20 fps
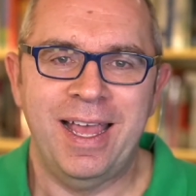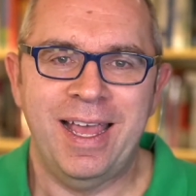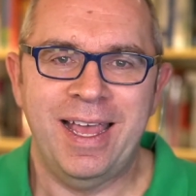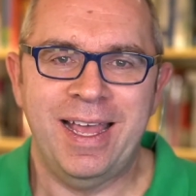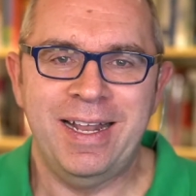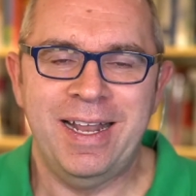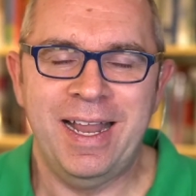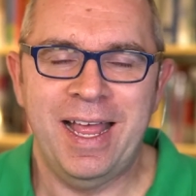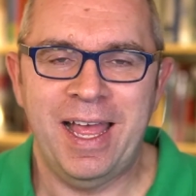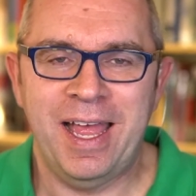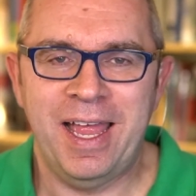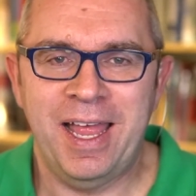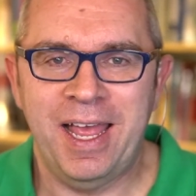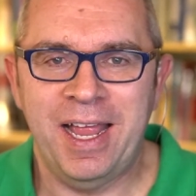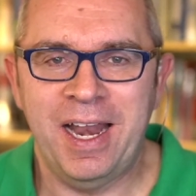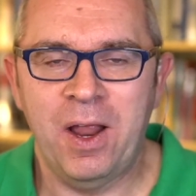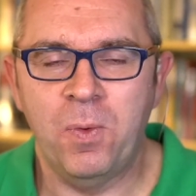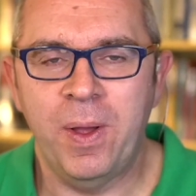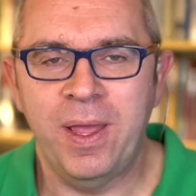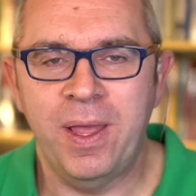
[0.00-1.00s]
in
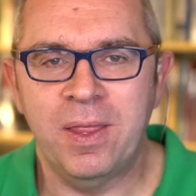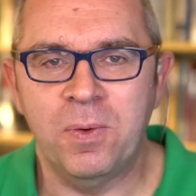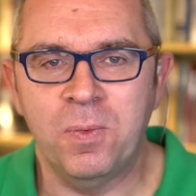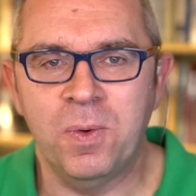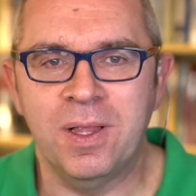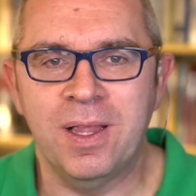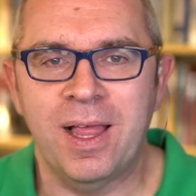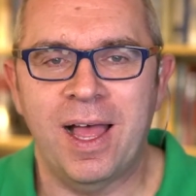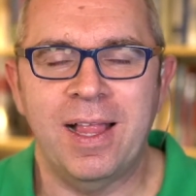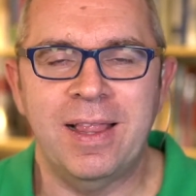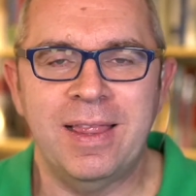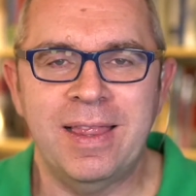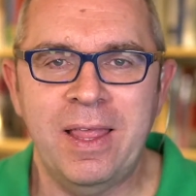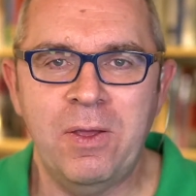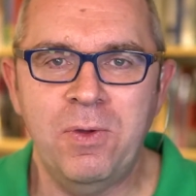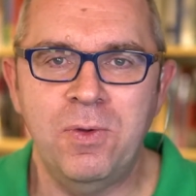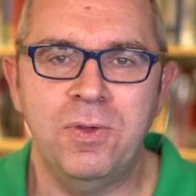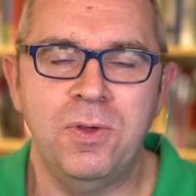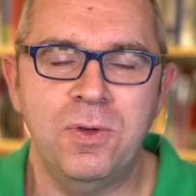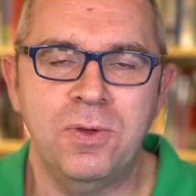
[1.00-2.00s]
a way that will
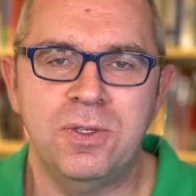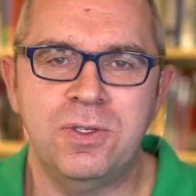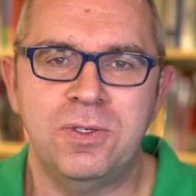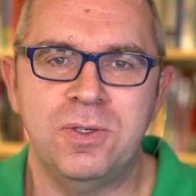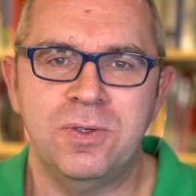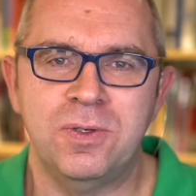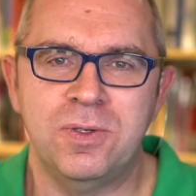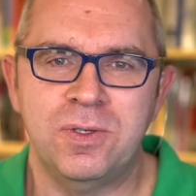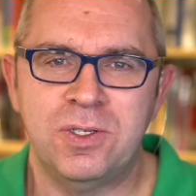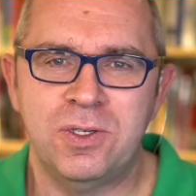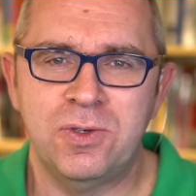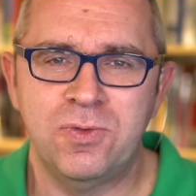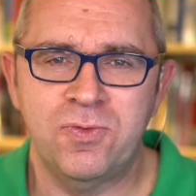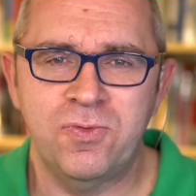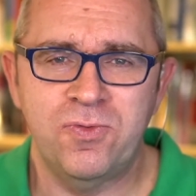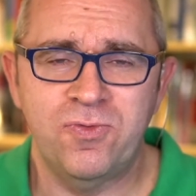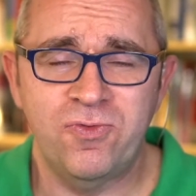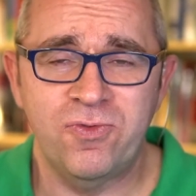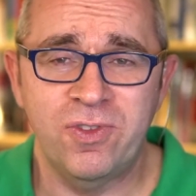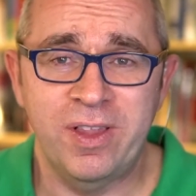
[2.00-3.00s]
allow you to
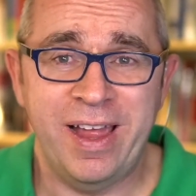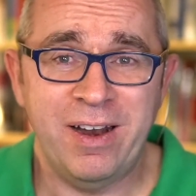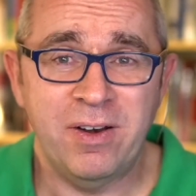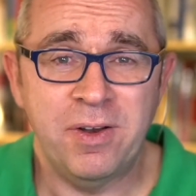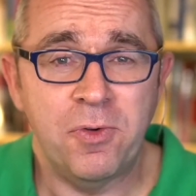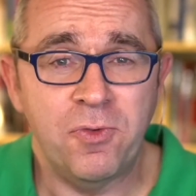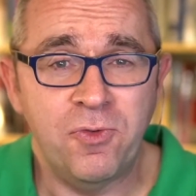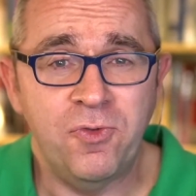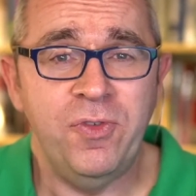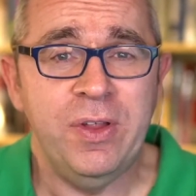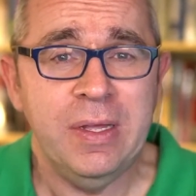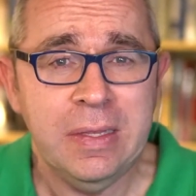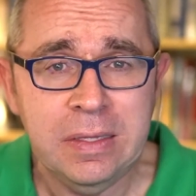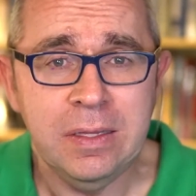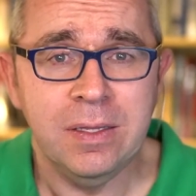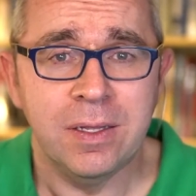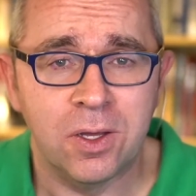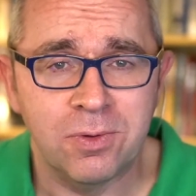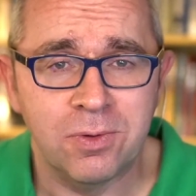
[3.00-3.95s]
learn real